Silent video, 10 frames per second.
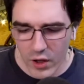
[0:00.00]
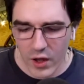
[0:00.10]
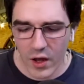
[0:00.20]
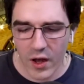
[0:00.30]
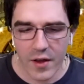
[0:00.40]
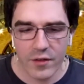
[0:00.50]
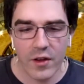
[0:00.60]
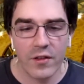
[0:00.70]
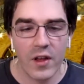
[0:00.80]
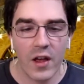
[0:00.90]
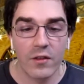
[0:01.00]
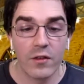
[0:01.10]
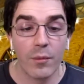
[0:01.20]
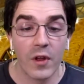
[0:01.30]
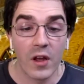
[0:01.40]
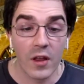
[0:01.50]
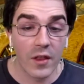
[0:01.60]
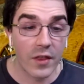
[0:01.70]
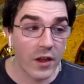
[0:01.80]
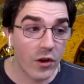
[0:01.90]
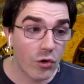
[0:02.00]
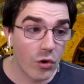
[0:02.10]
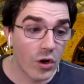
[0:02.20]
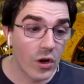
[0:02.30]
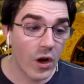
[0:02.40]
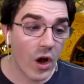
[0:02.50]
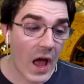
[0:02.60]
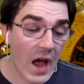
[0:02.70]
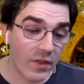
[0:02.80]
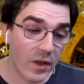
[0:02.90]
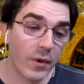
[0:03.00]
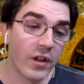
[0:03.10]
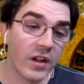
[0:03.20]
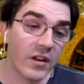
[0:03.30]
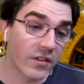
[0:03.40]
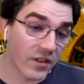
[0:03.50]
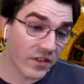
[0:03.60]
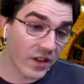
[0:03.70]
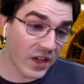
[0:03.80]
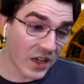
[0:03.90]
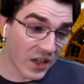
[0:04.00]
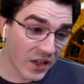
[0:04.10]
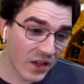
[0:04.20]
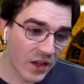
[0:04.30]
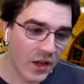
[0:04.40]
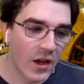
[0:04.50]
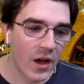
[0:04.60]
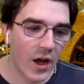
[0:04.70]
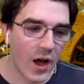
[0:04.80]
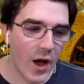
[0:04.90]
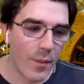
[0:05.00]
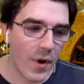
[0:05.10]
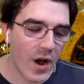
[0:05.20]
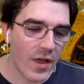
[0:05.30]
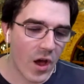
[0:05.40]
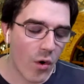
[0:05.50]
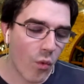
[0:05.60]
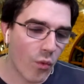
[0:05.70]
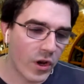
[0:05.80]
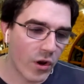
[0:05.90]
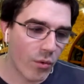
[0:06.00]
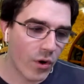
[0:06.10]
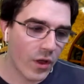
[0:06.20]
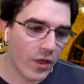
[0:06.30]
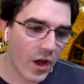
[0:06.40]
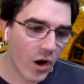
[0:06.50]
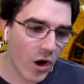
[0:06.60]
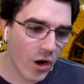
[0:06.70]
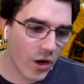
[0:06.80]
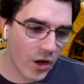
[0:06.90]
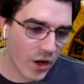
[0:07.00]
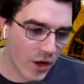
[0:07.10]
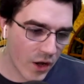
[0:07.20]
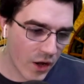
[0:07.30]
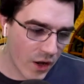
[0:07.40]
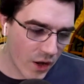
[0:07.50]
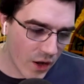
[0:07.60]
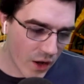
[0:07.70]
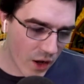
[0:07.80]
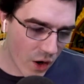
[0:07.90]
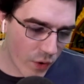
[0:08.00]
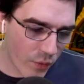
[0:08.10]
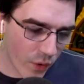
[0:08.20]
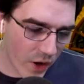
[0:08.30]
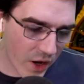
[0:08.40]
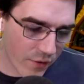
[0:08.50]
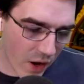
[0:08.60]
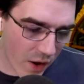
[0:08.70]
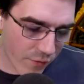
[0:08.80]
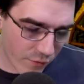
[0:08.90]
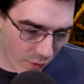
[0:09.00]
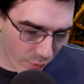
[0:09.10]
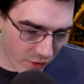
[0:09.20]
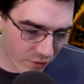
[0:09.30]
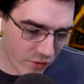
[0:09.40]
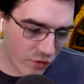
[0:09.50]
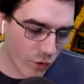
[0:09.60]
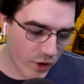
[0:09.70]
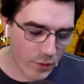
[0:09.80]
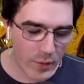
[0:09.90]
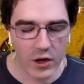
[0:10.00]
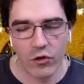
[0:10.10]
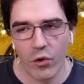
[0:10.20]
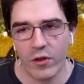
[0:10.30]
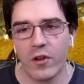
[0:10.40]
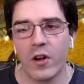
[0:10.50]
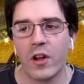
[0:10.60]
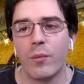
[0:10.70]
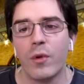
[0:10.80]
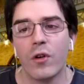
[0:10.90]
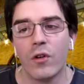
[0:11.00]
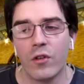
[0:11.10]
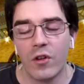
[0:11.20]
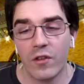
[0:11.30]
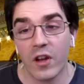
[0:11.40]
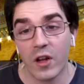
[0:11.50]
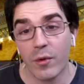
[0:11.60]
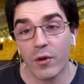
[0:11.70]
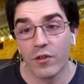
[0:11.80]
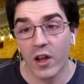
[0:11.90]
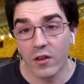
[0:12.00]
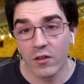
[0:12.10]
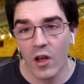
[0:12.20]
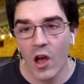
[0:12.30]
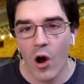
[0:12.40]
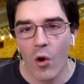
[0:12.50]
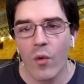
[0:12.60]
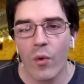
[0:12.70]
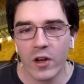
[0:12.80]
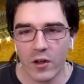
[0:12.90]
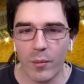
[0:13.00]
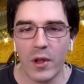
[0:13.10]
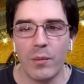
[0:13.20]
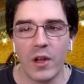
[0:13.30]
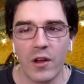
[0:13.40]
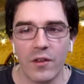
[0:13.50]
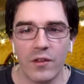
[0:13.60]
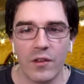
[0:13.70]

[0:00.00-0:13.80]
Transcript: uh, sees it as something that they have the ability to succeed in, um, and that you know they are. Uh, we if if someone is going to make a choice not to compute to study computer science, we want it to be because